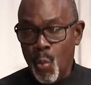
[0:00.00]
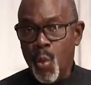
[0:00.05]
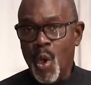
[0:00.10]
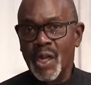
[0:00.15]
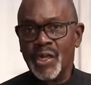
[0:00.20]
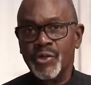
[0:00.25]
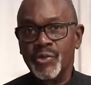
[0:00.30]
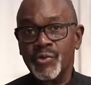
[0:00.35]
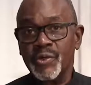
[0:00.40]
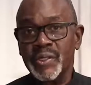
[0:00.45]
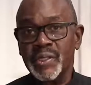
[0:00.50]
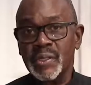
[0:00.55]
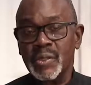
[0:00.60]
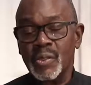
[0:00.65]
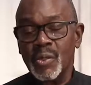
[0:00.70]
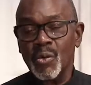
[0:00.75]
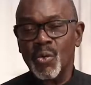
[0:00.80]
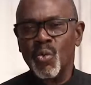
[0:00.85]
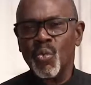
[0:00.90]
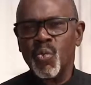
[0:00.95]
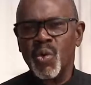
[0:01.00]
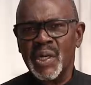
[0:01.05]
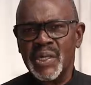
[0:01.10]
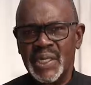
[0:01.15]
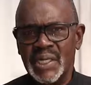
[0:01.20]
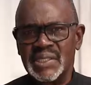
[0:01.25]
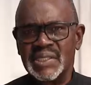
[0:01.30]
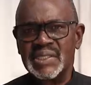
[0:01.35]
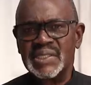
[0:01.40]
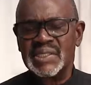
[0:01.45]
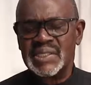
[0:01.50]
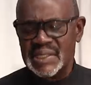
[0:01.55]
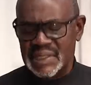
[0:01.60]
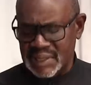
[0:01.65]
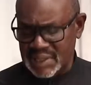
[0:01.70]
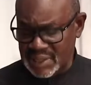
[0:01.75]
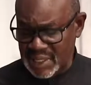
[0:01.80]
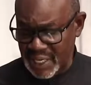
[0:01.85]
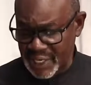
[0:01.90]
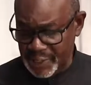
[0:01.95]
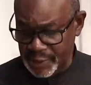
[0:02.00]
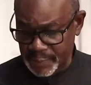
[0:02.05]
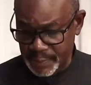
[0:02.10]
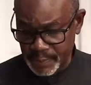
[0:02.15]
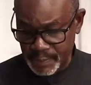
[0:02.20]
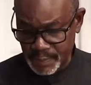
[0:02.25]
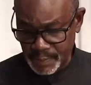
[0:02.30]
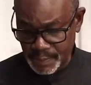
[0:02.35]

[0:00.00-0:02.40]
wondering what else to say.